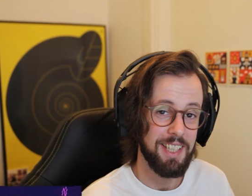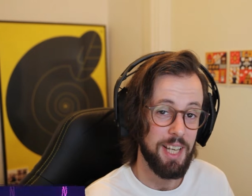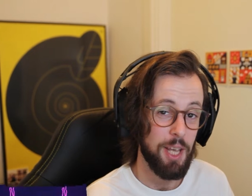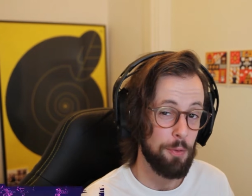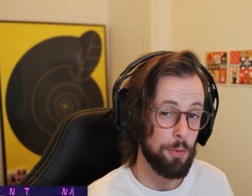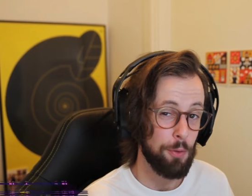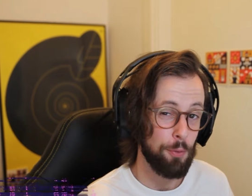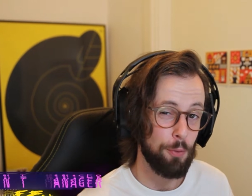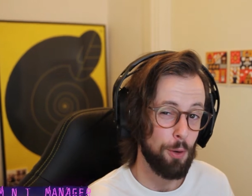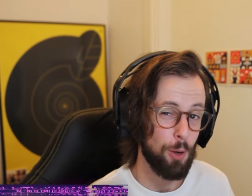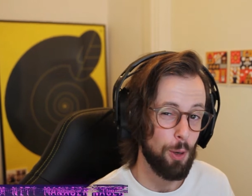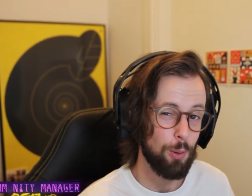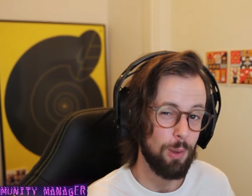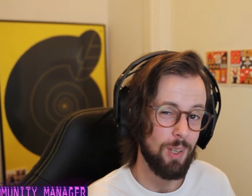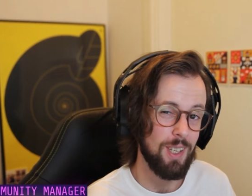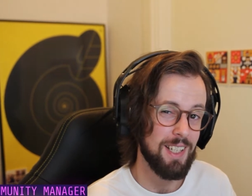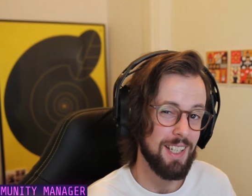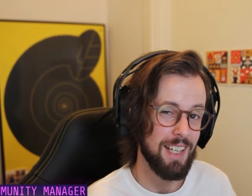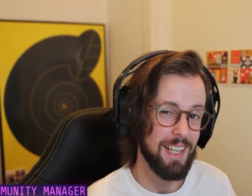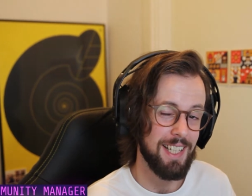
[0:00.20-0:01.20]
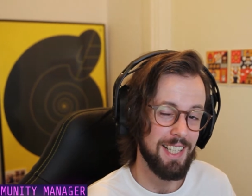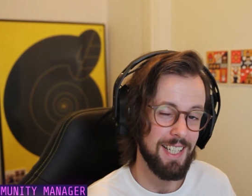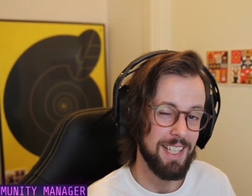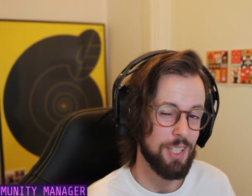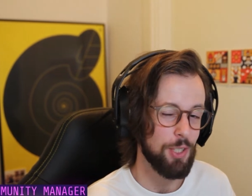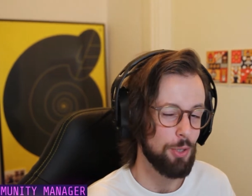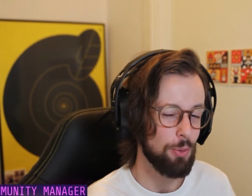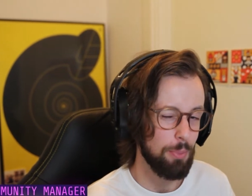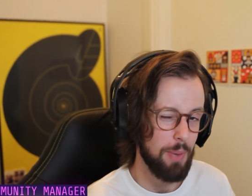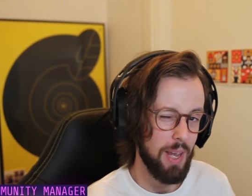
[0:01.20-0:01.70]
If you followed us lately,
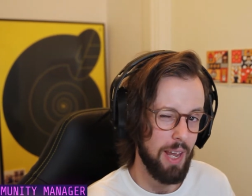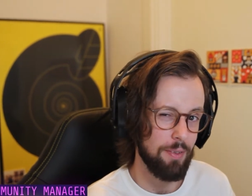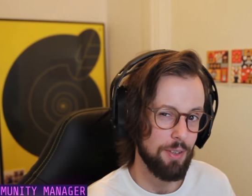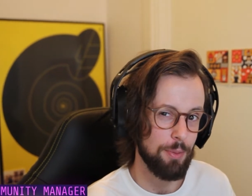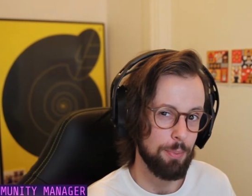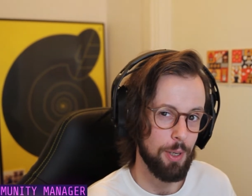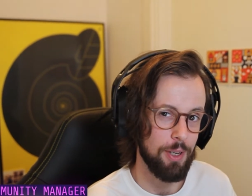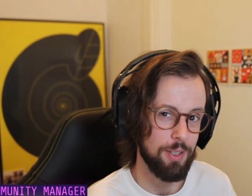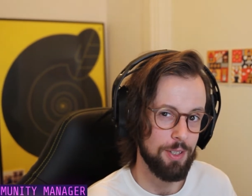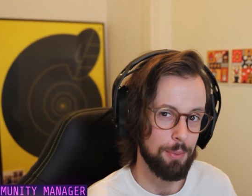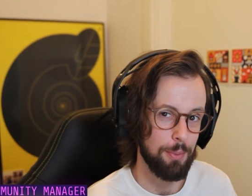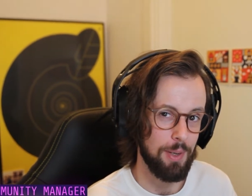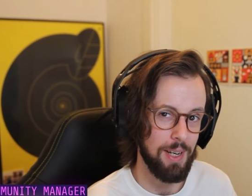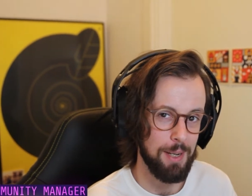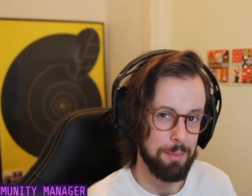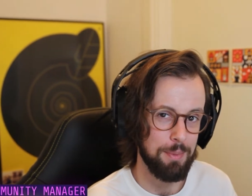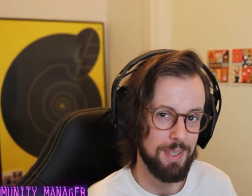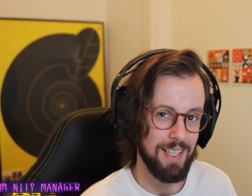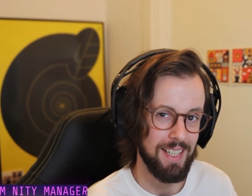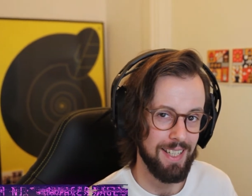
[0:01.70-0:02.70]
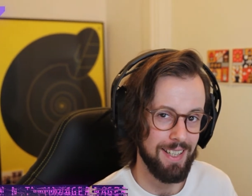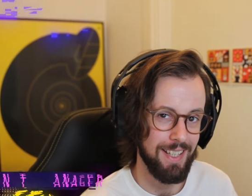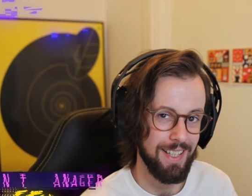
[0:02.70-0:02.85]
you may have spotted some clips like